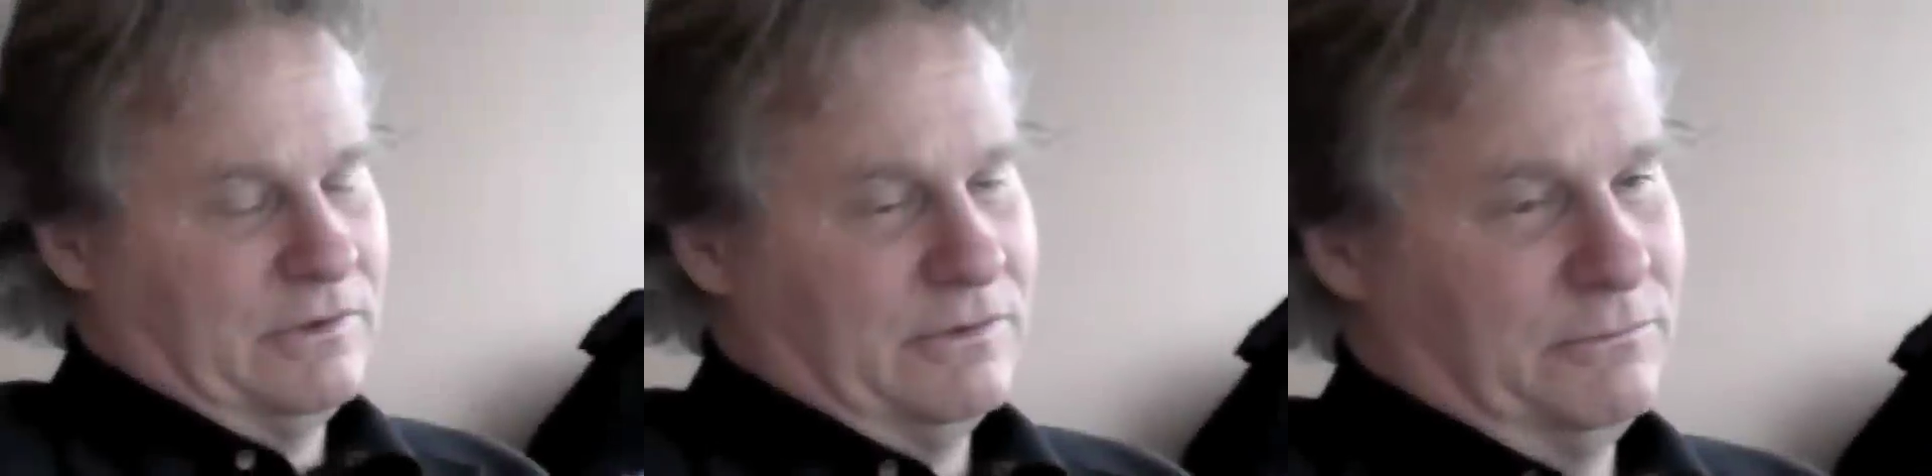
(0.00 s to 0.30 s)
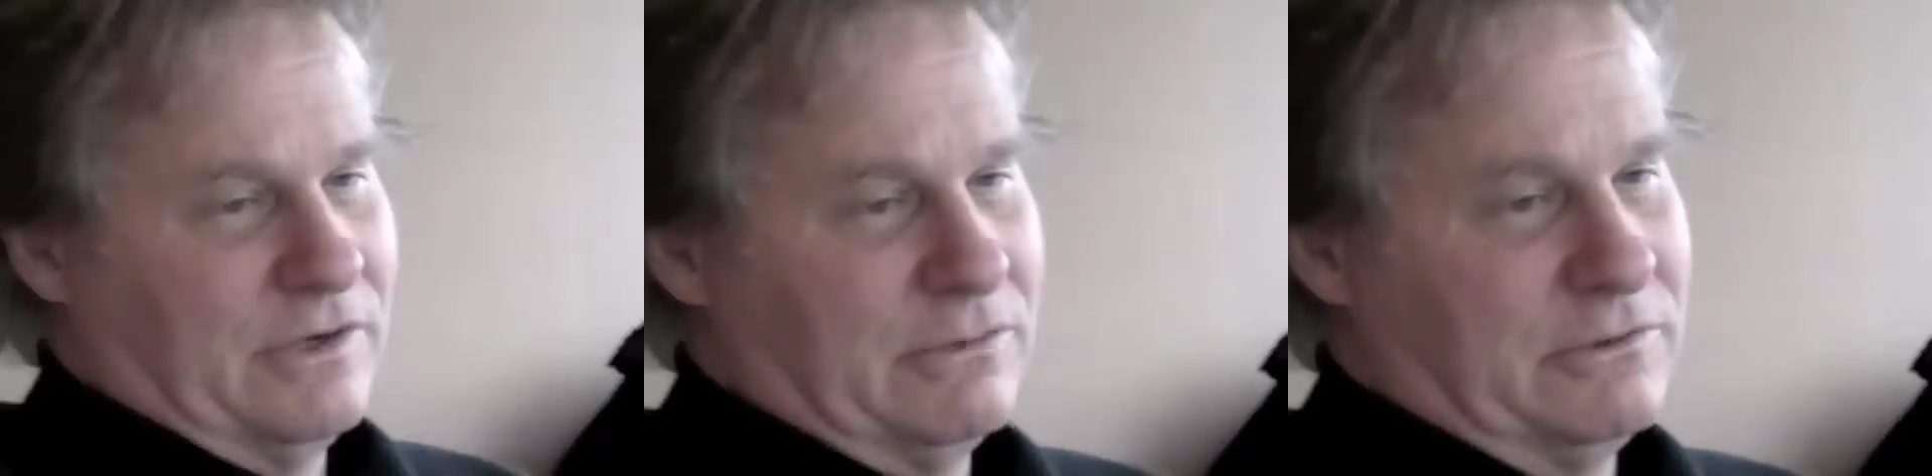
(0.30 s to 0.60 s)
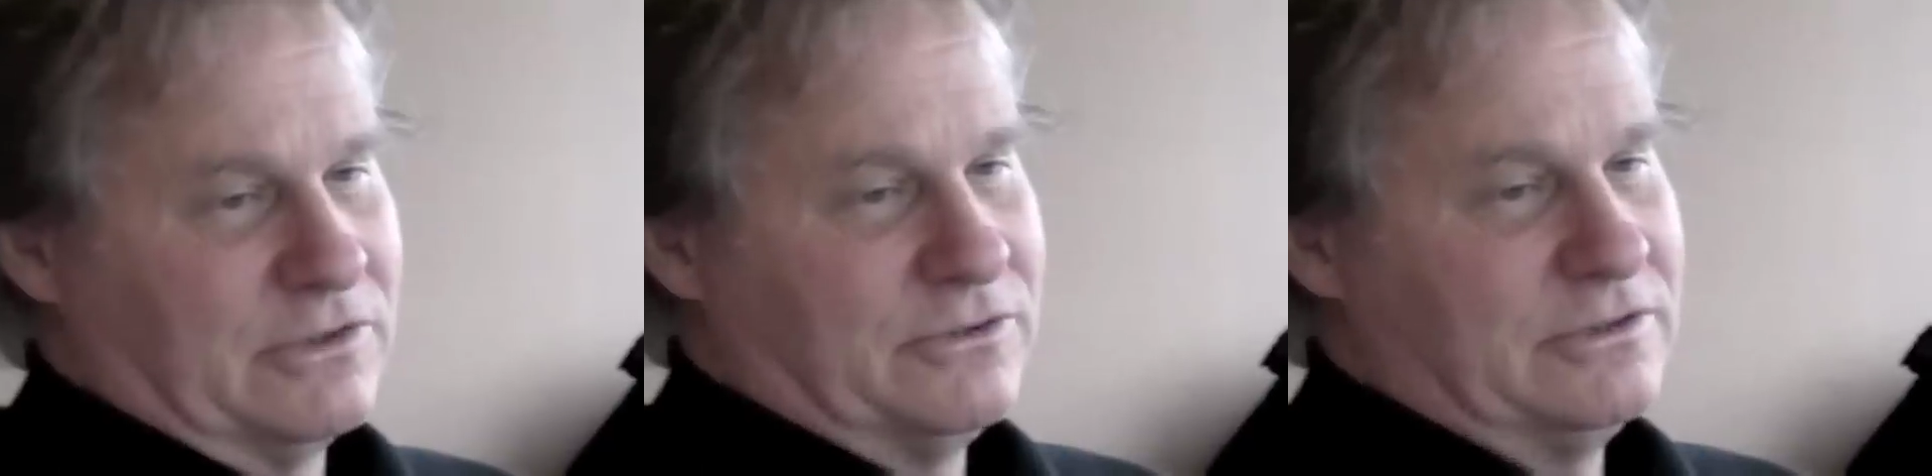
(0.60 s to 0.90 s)
One of the
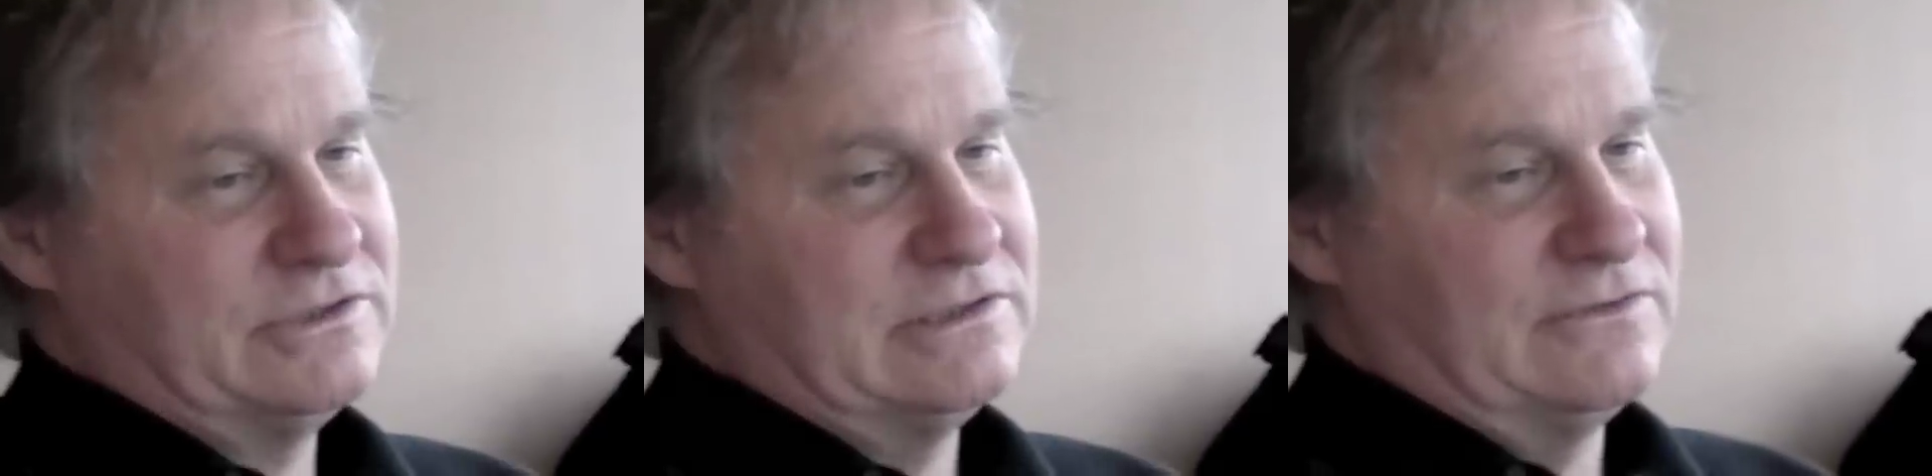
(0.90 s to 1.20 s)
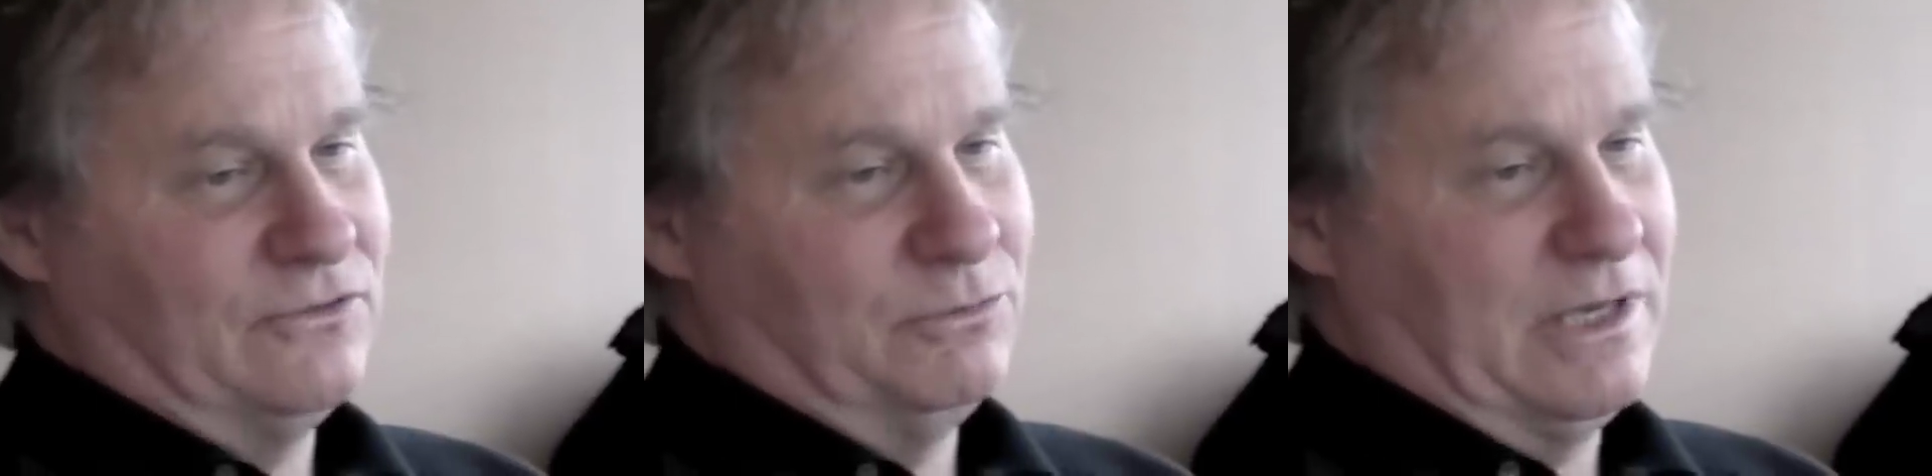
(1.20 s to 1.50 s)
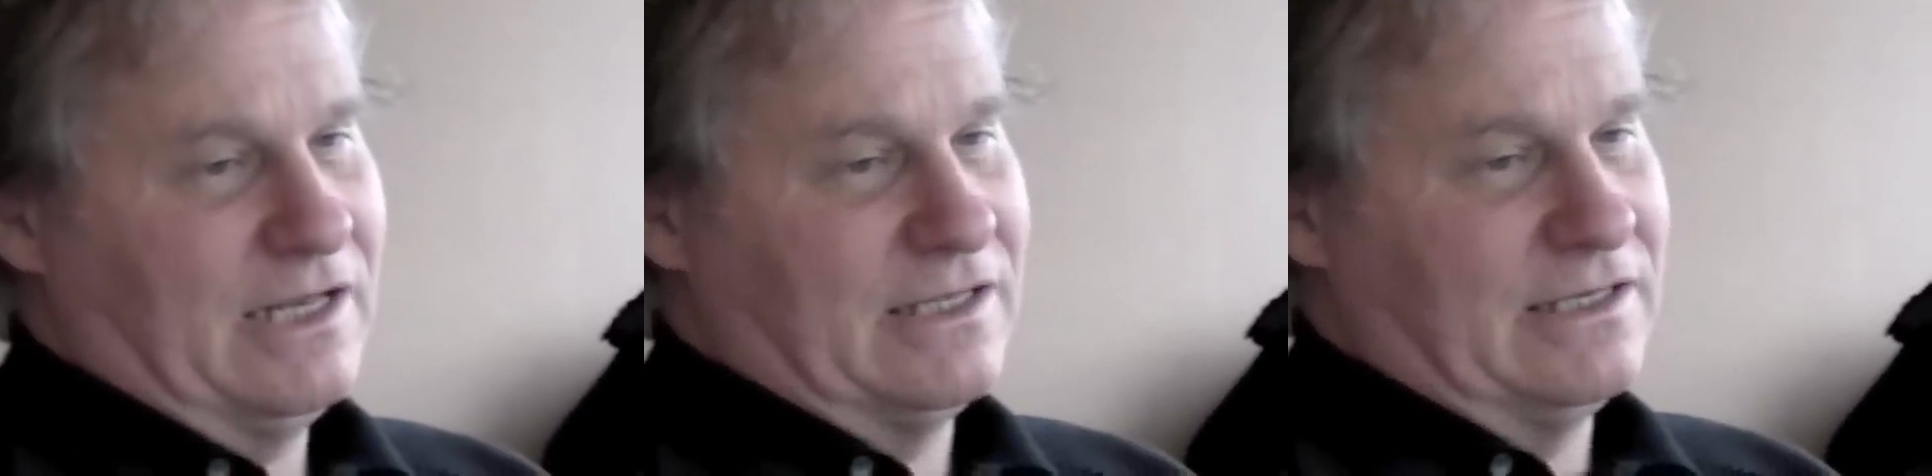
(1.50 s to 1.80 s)
real curses of
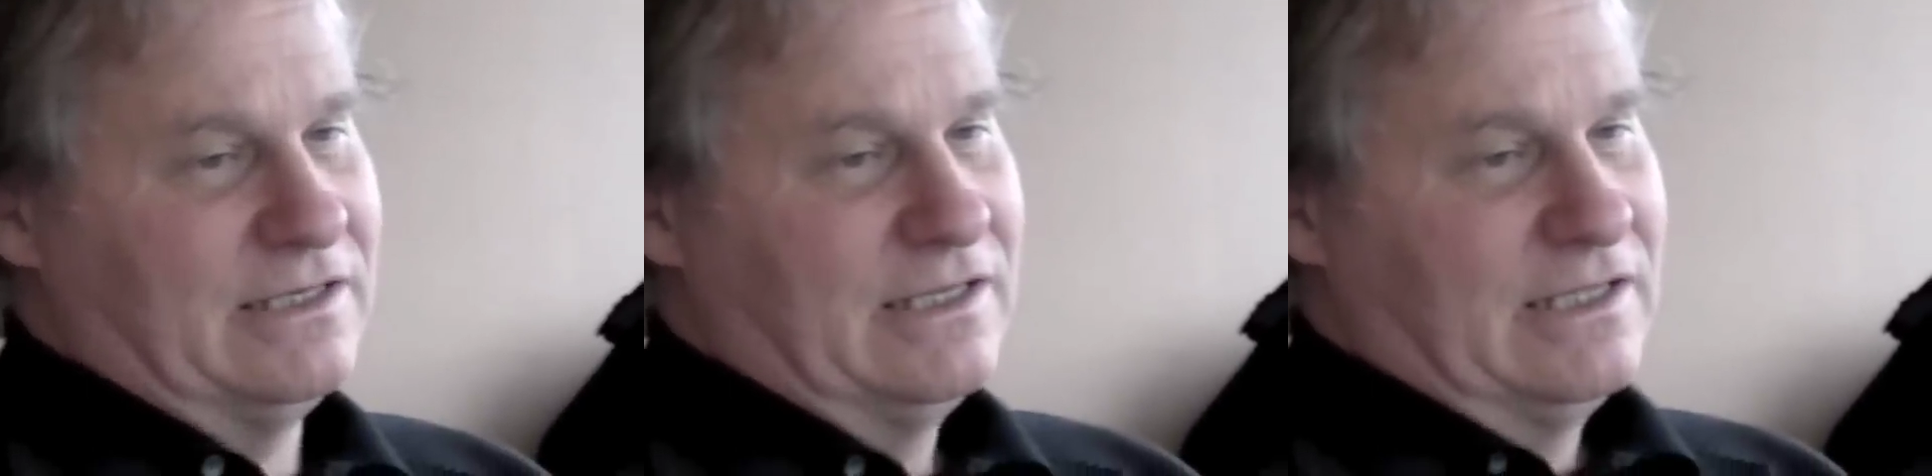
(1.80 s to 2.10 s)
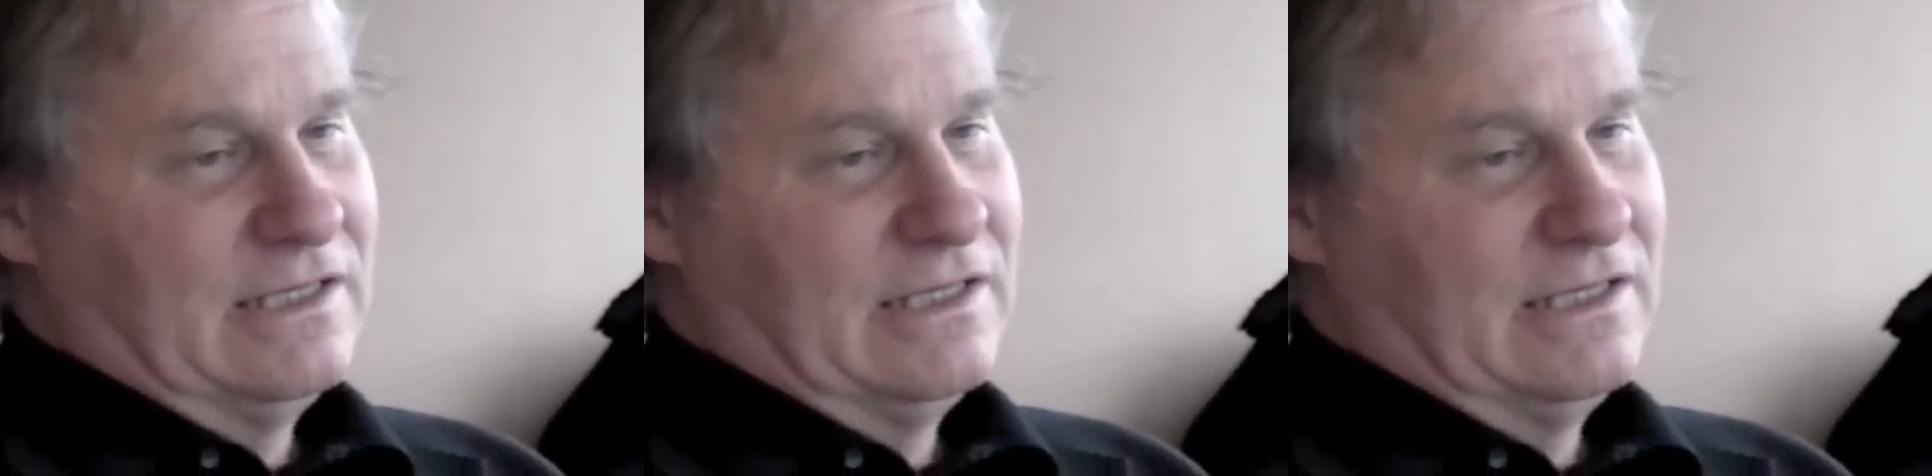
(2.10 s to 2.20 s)
humanity